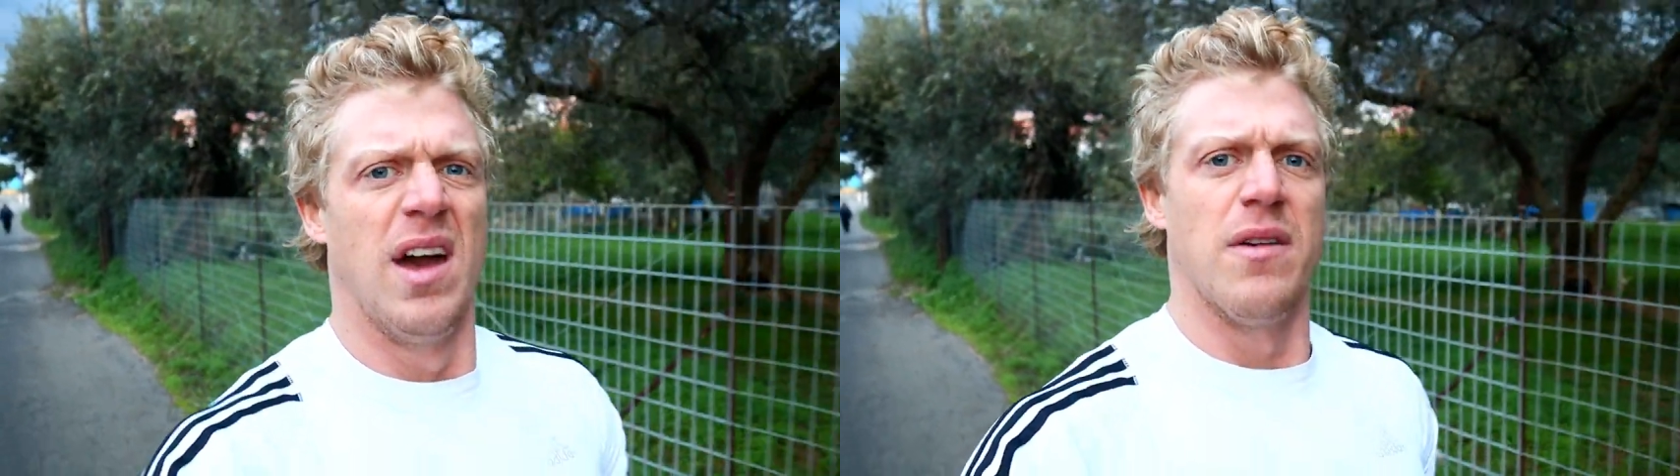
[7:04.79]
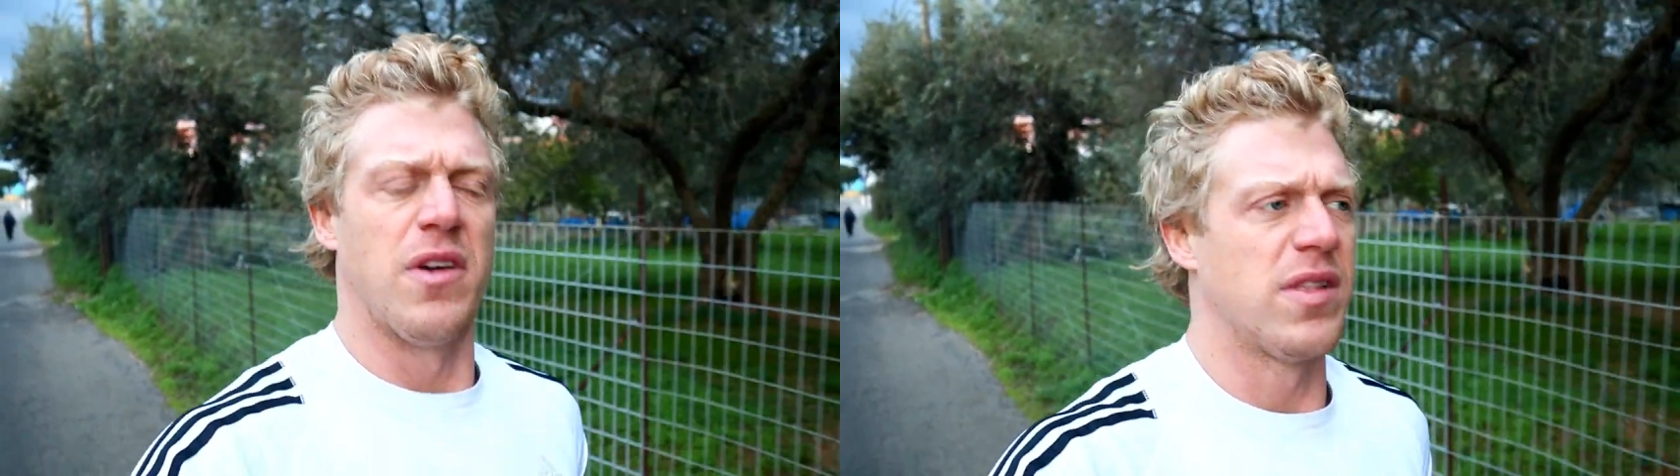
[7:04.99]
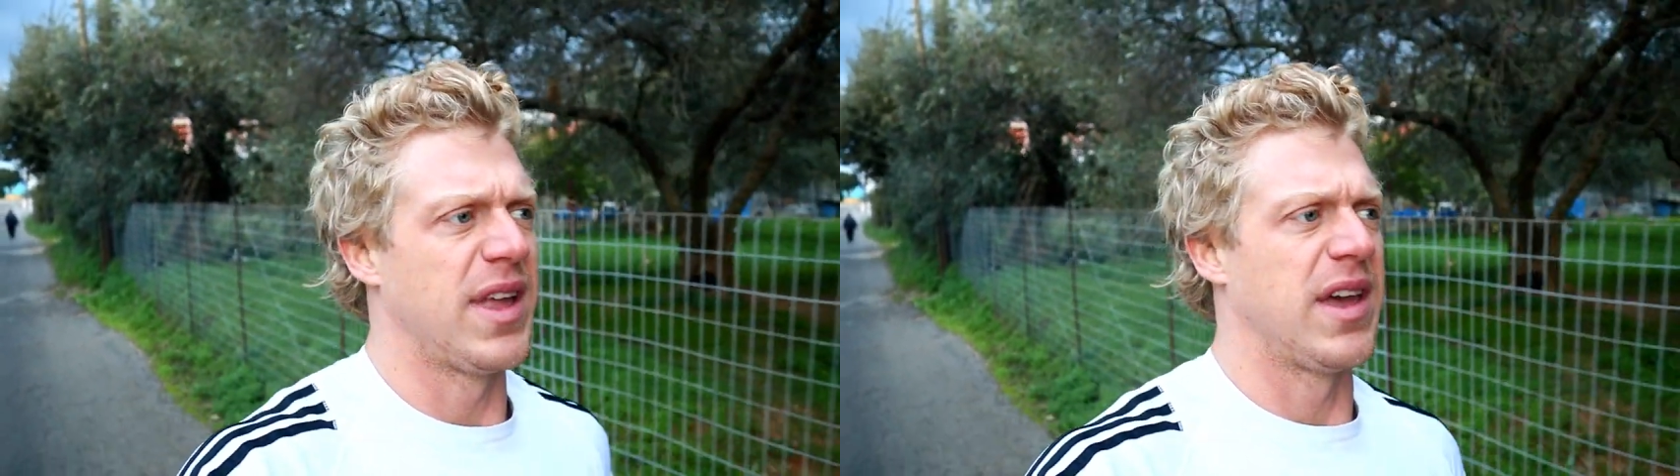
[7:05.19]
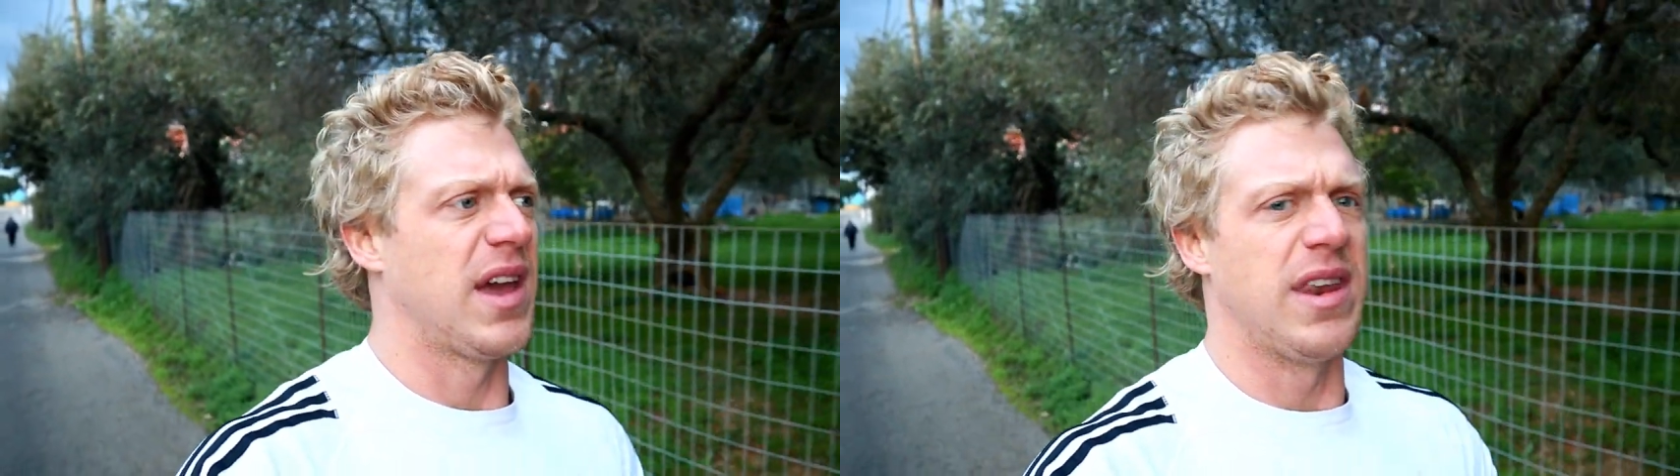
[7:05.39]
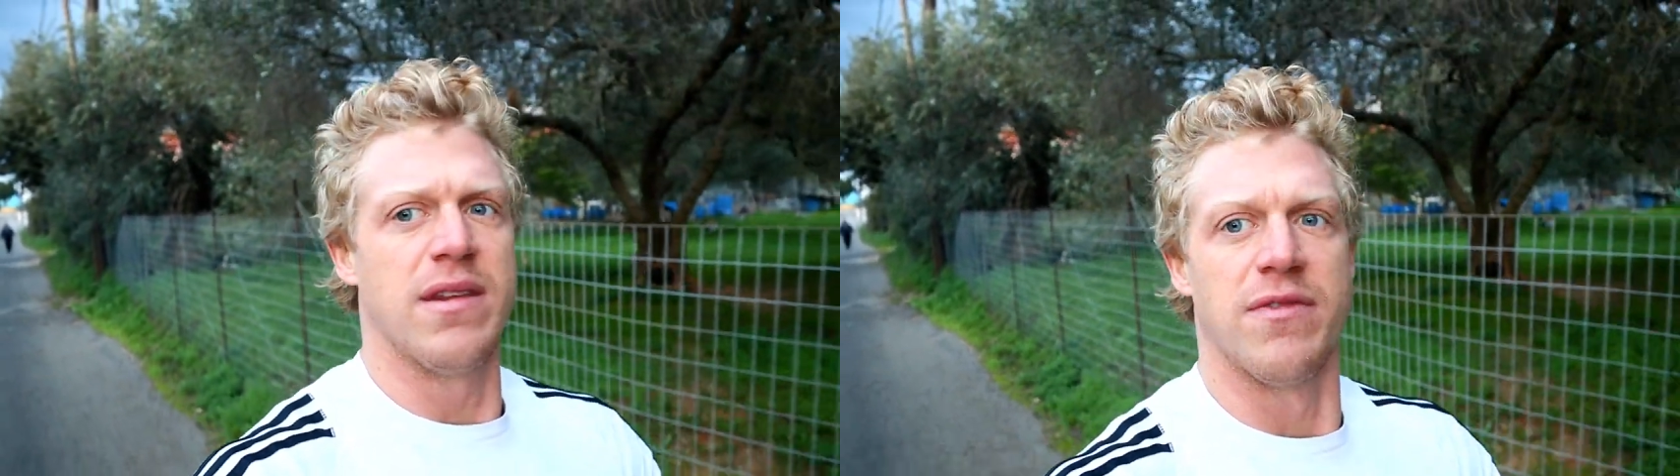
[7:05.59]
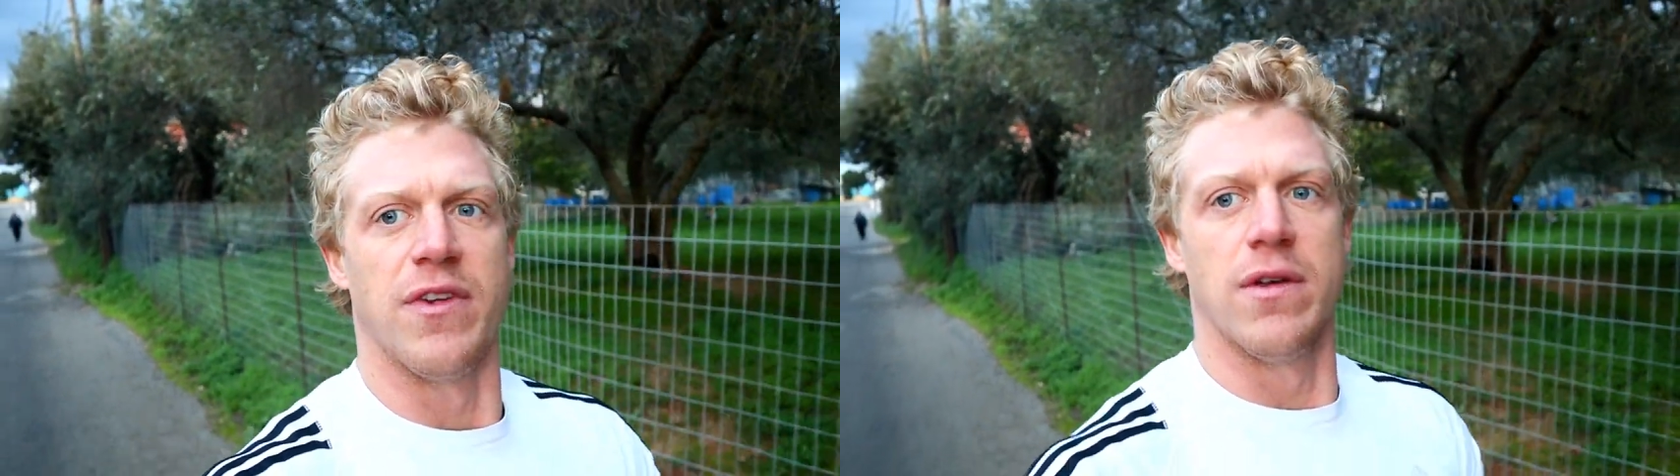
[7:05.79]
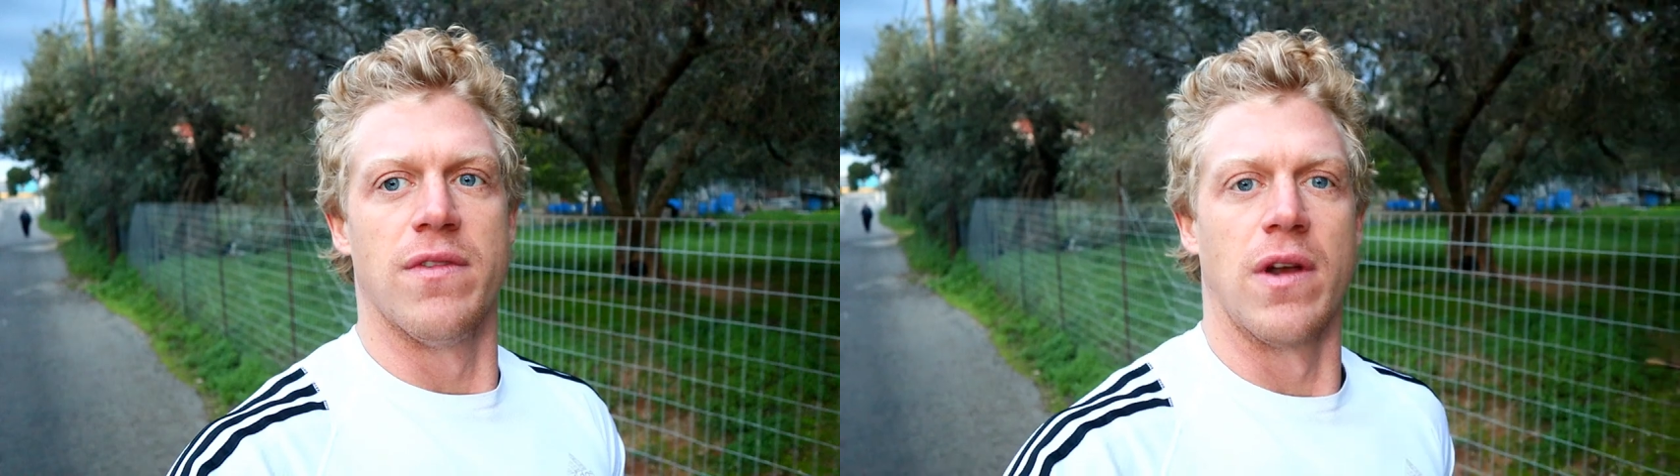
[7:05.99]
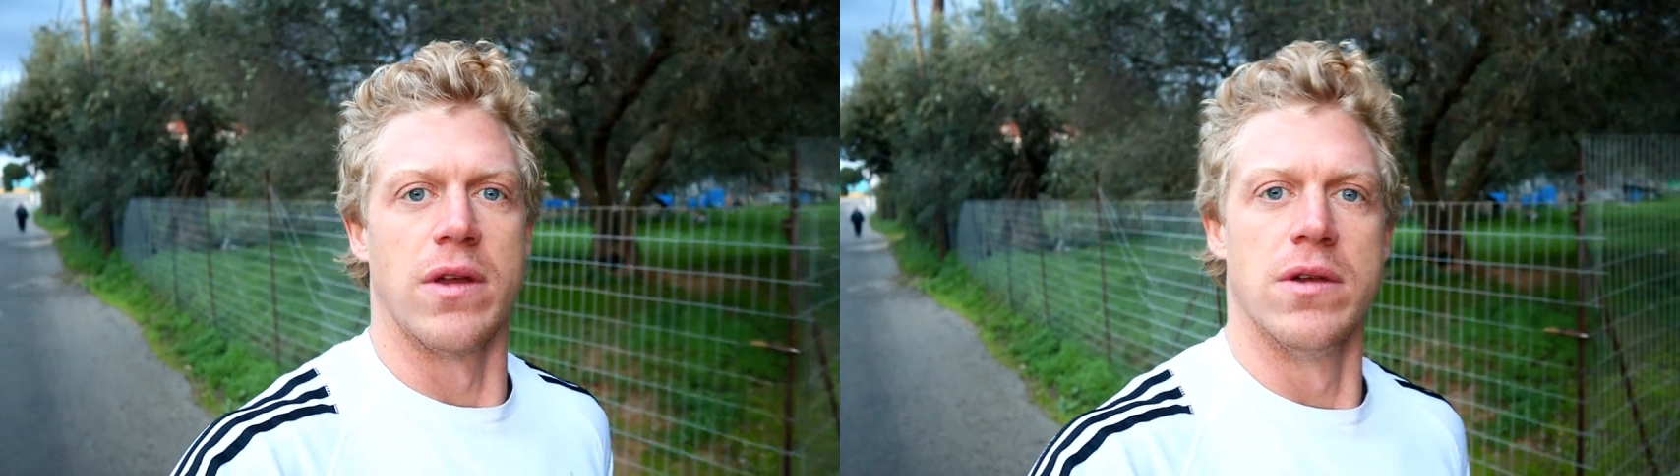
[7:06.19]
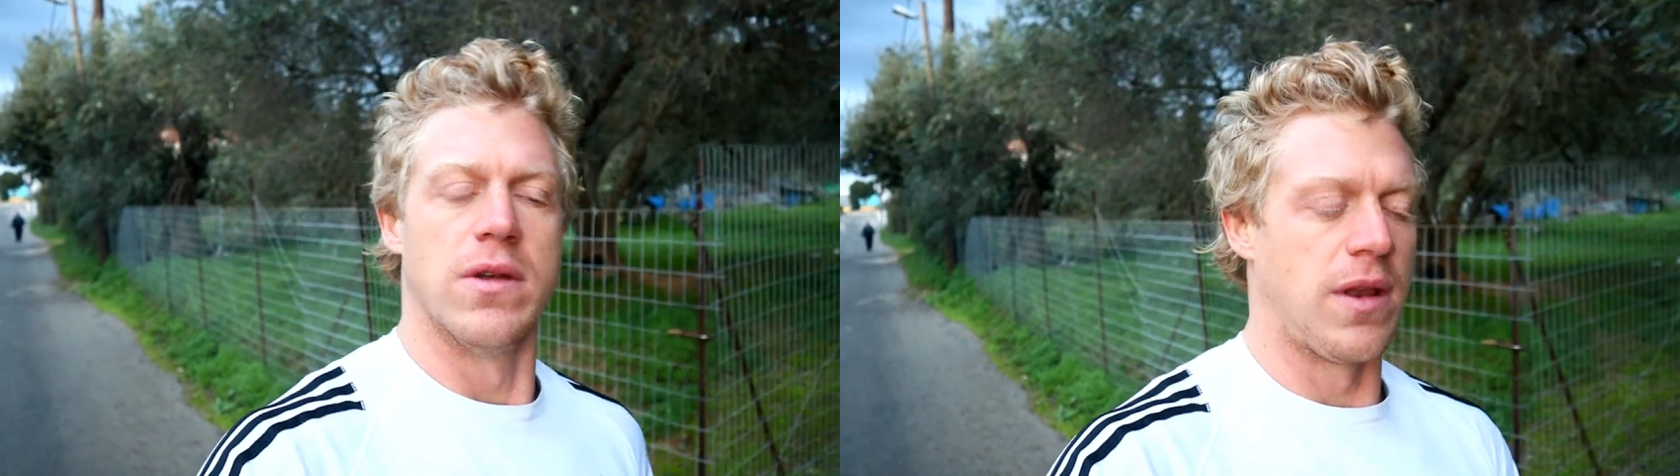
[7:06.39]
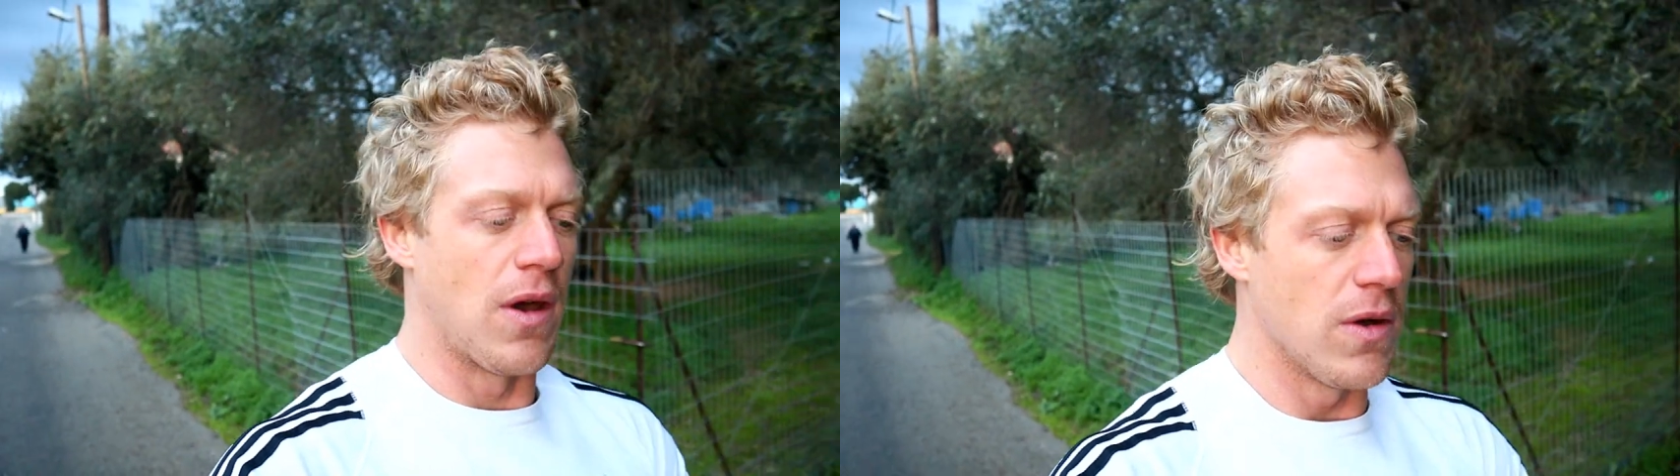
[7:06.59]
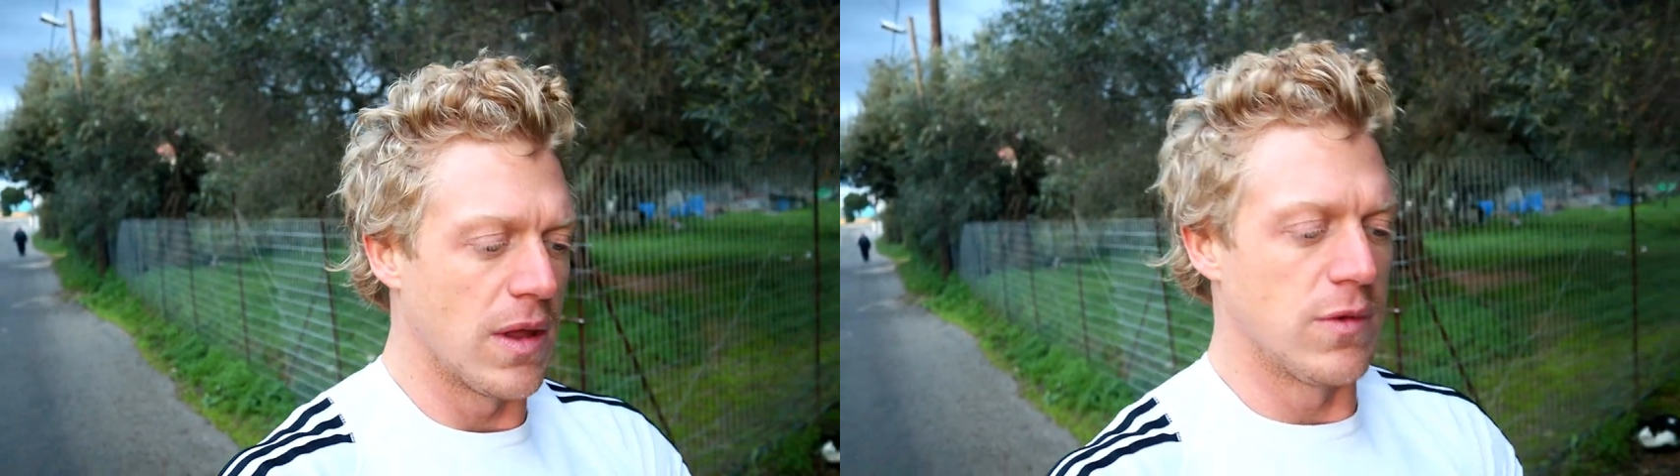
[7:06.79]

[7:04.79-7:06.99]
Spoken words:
I felt like I didn't feel very good at all.